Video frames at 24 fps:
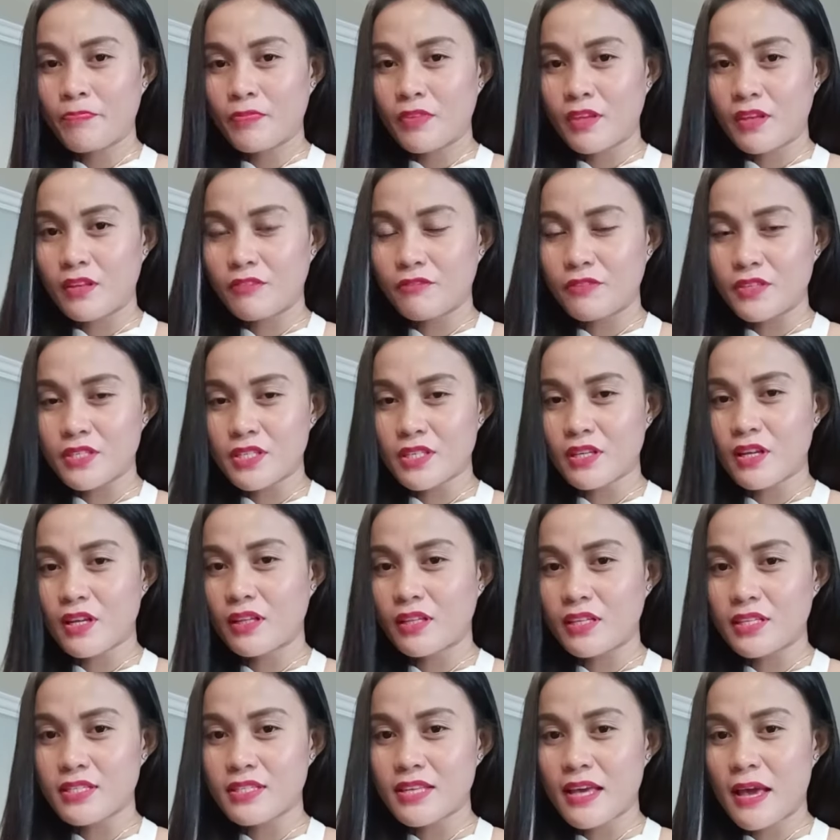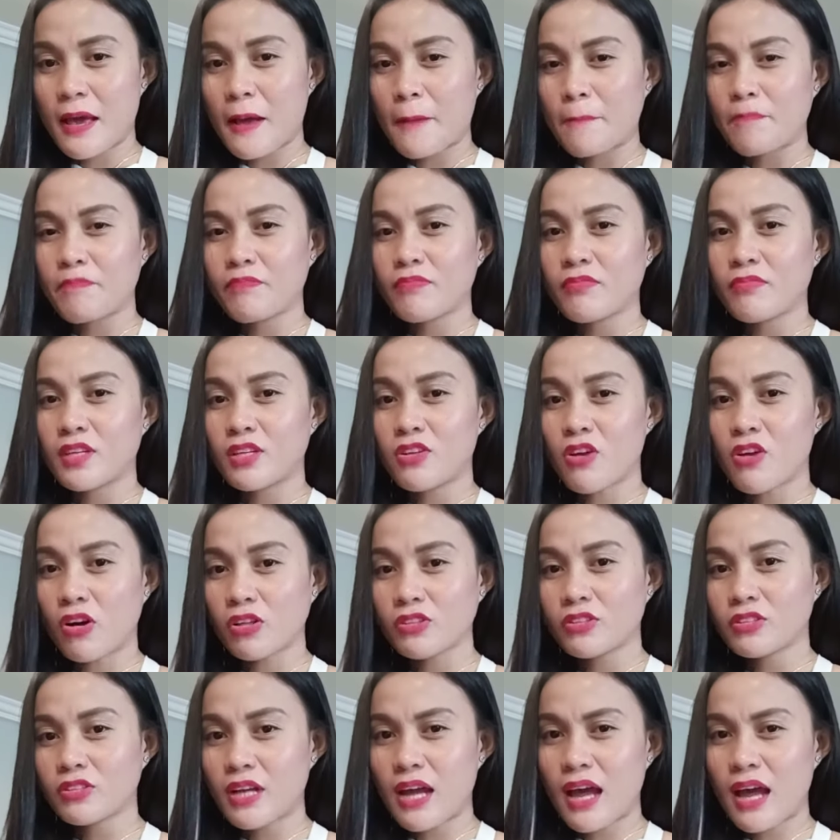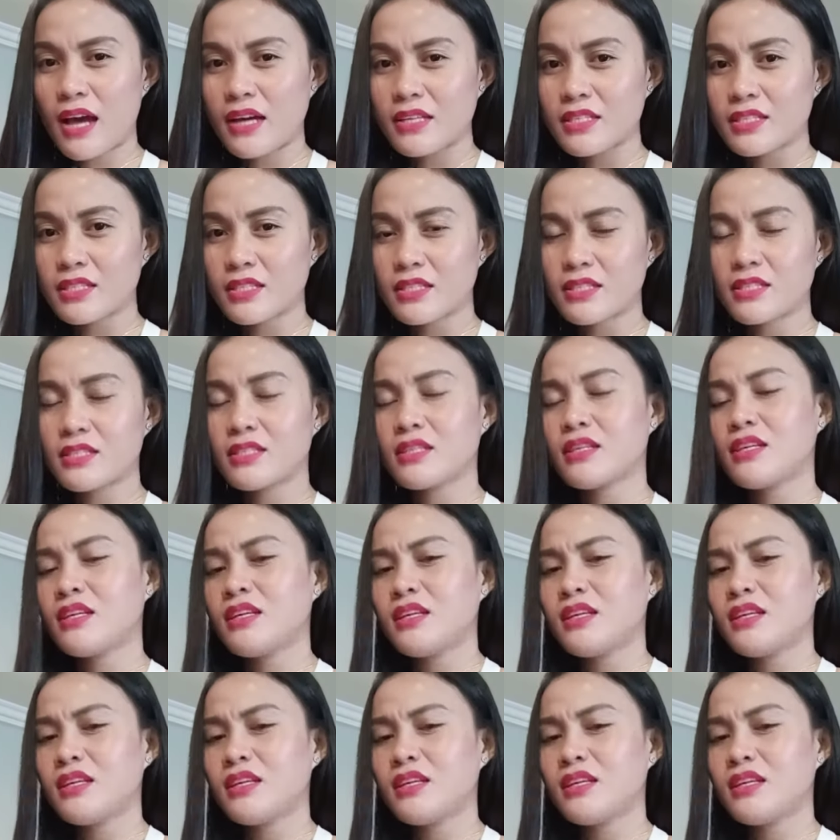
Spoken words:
in the physical exam. The doctor asks